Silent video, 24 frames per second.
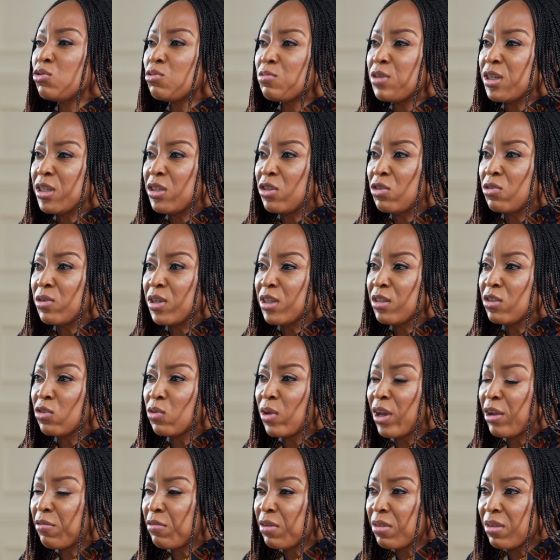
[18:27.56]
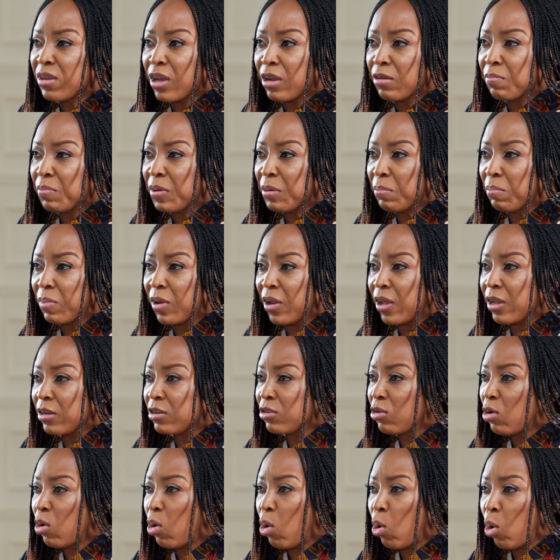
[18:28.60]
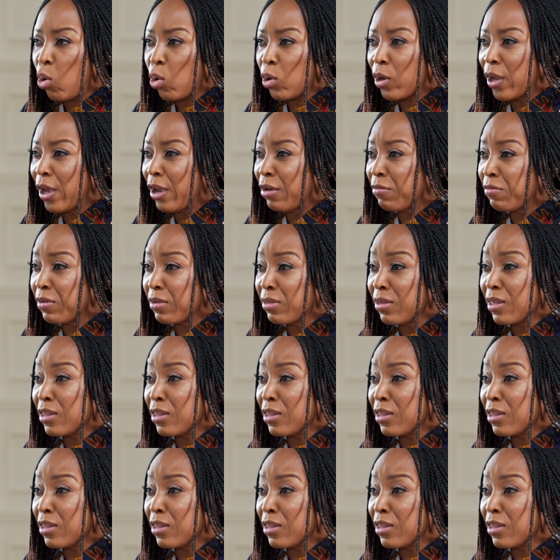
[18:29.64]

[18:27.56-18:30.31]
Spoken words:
to reiterate, so everything had been planned, everything.